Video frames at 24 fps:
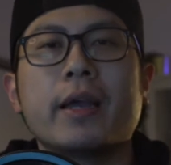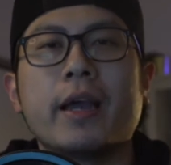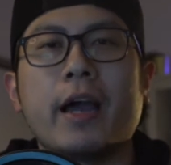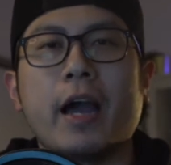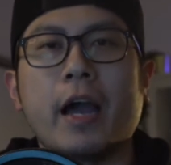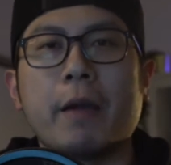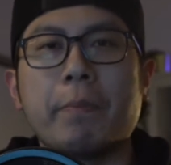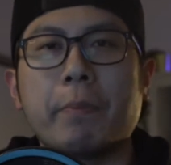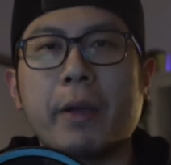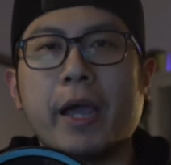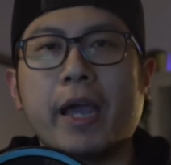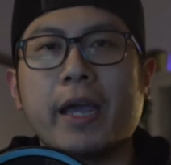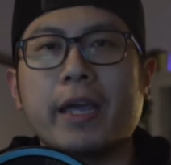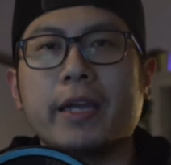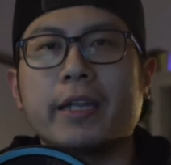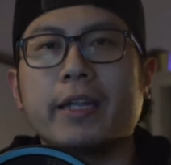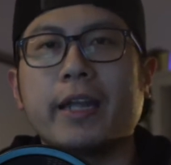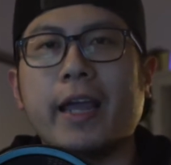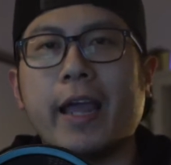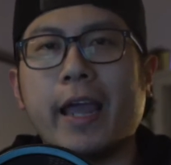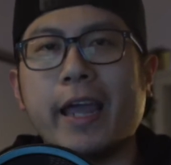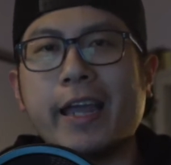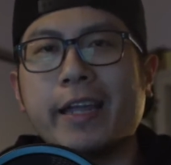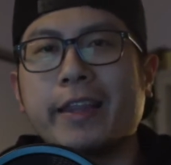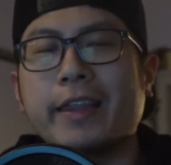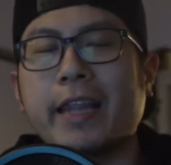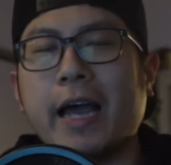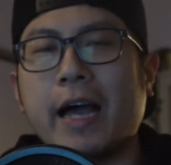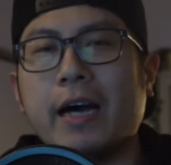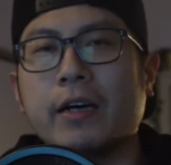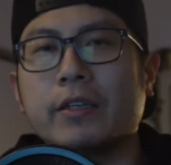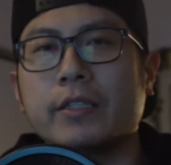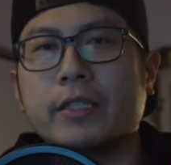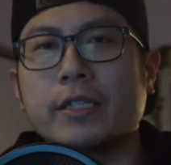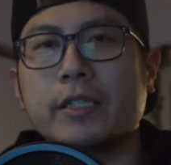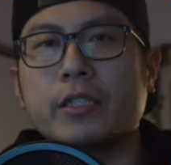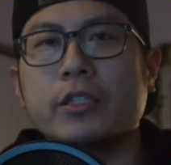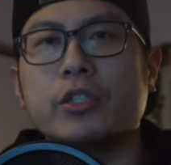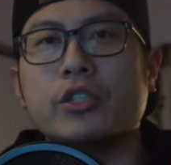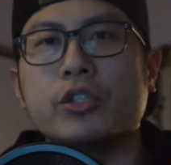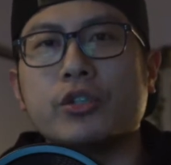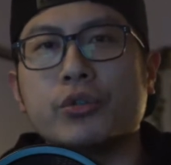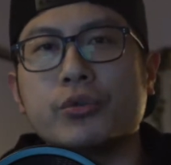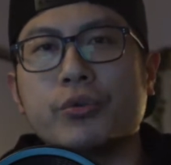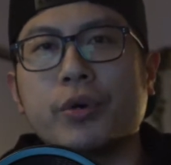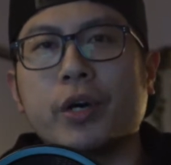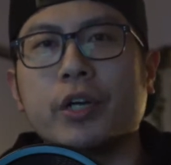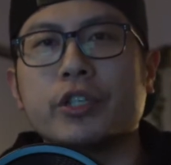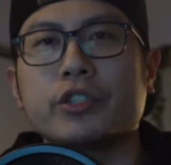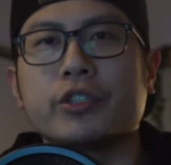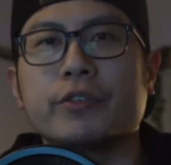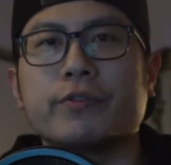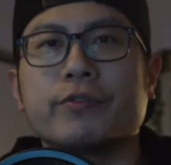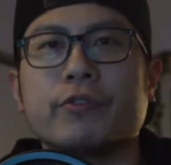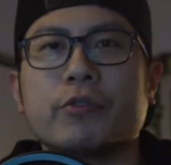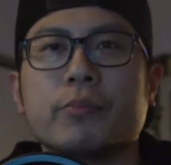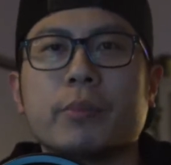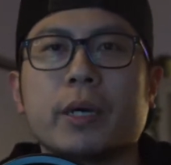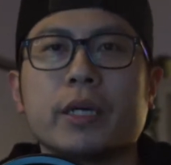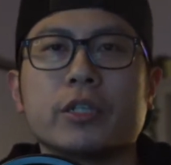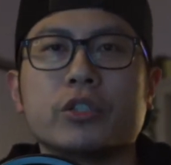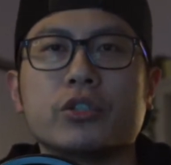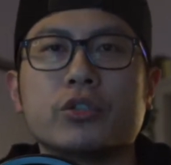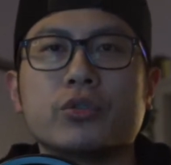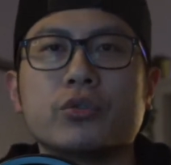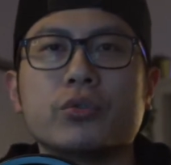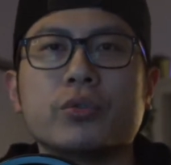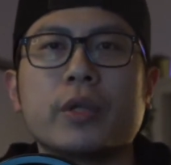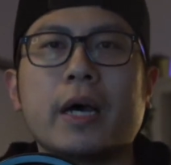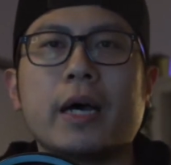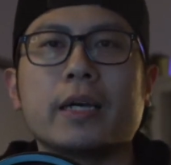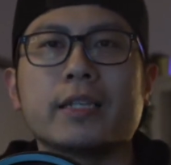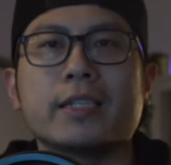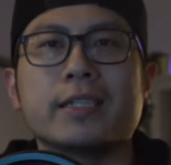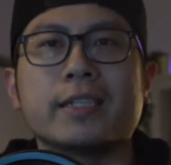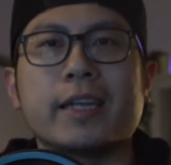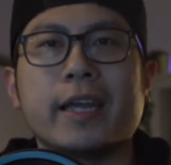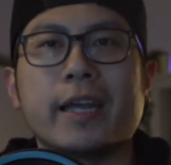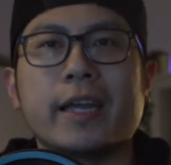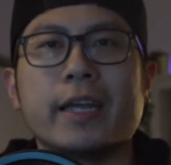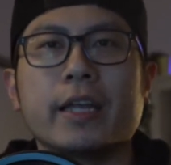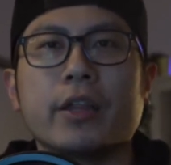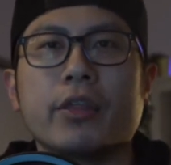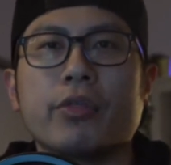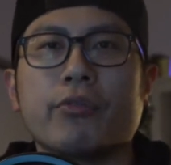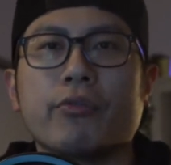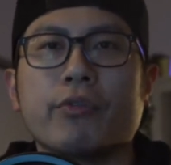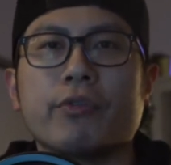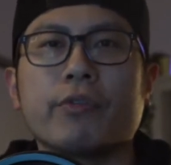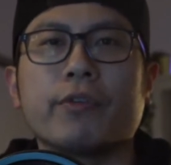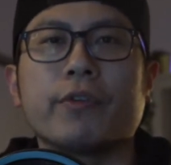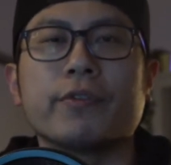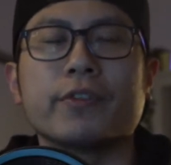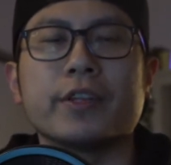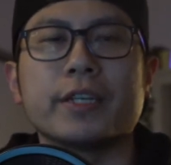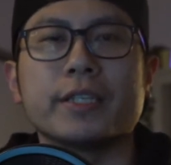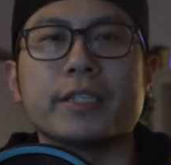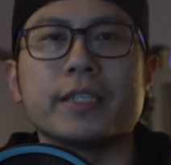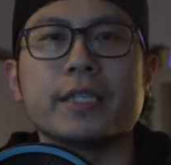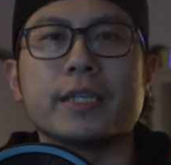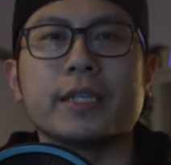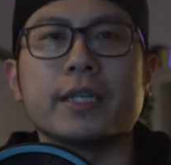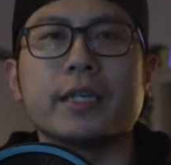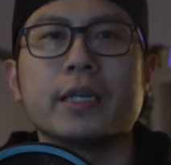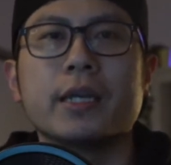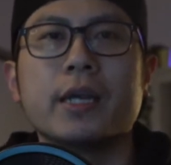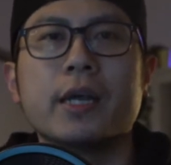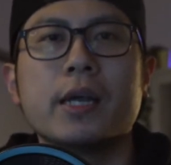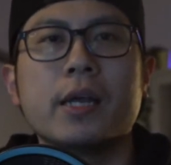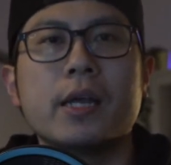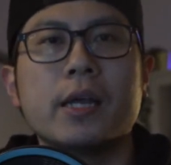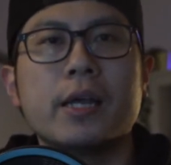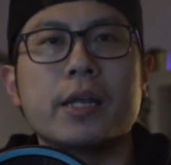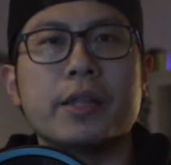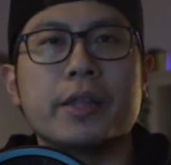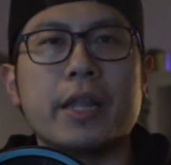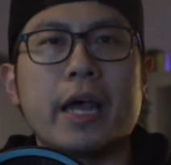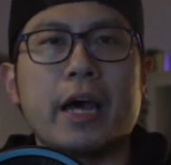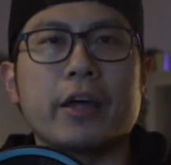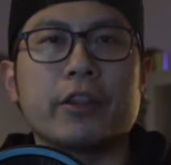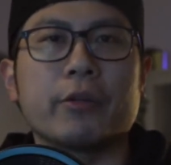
I paid $8,200 for my 2008 350Z. Now the